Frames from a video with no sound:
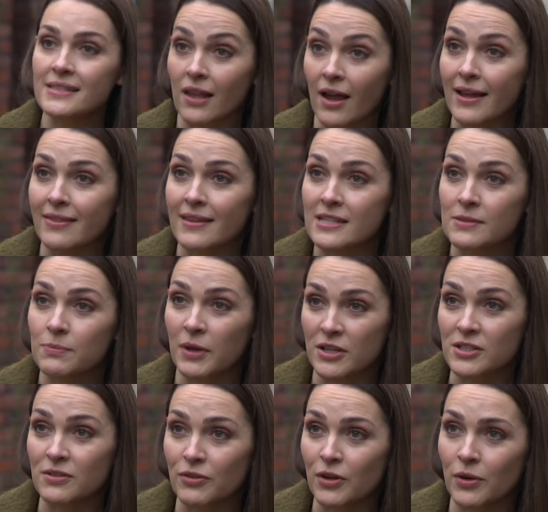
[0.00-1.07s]
is like this
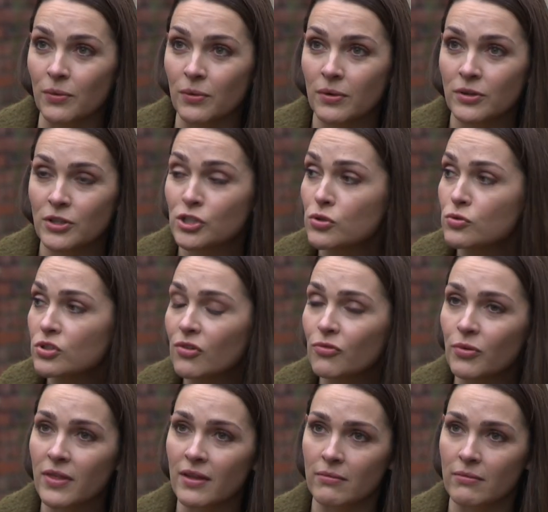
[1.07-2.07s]
because of you. You're too soft with